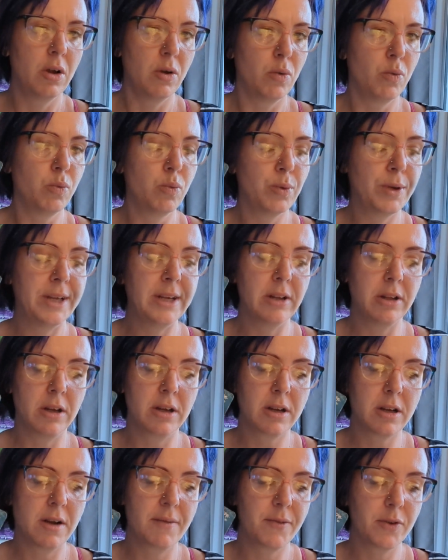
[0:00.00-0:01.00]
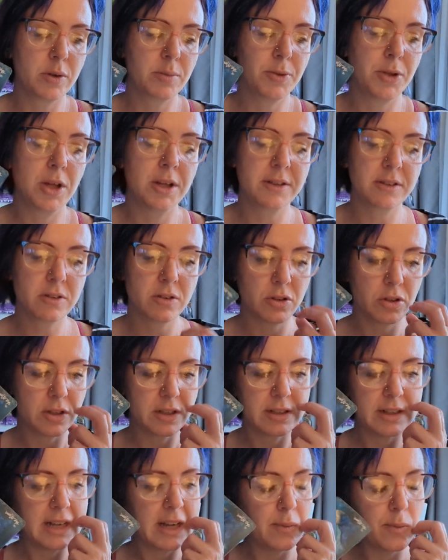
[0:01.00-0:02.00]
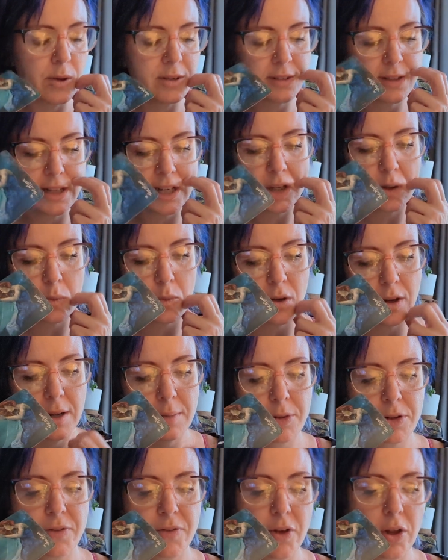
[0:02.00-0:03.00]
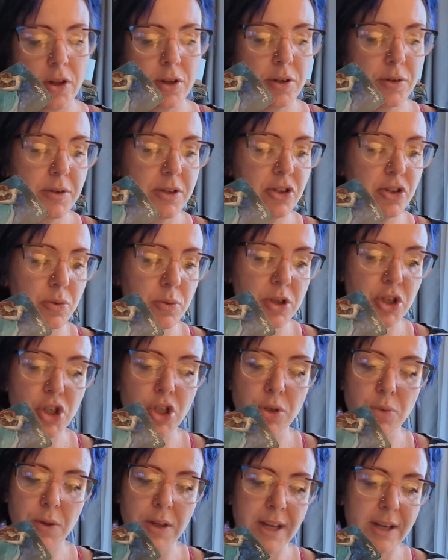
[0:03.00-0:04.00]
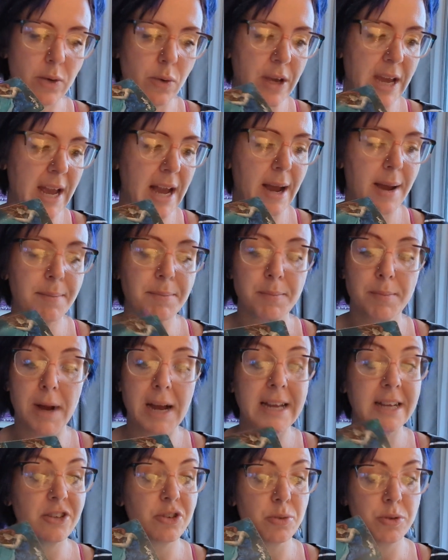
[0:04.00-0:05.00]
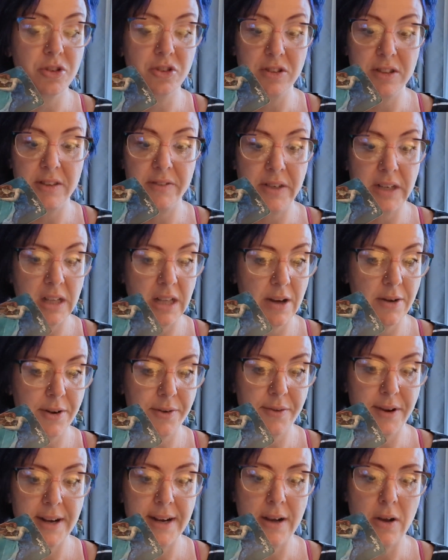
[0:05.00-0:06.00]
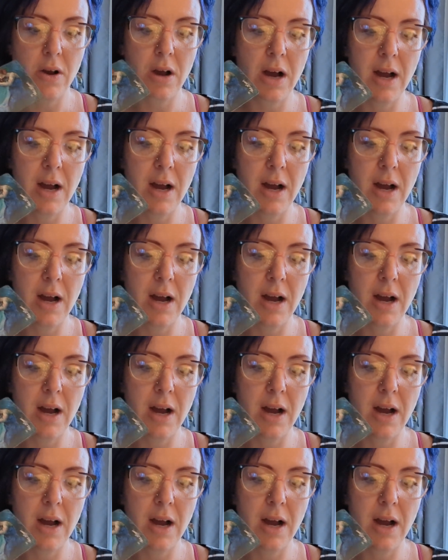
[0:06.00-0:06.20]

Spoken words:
real uncomfortable uncertainty. It wasn't like you were able to follow your intuition. You were like, okay, my intuition's even clouded right now.